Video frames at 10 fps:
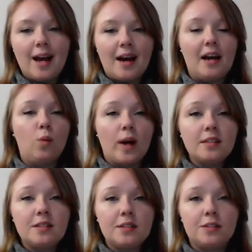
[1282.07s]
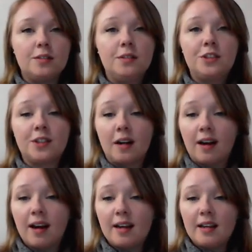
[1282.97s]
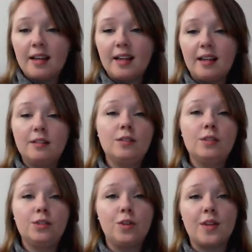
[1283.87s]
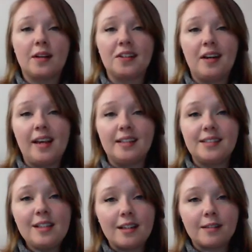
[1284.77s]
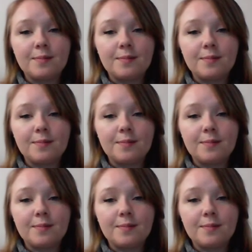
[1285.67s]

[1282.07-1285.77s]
I went to Shanghai in 2018.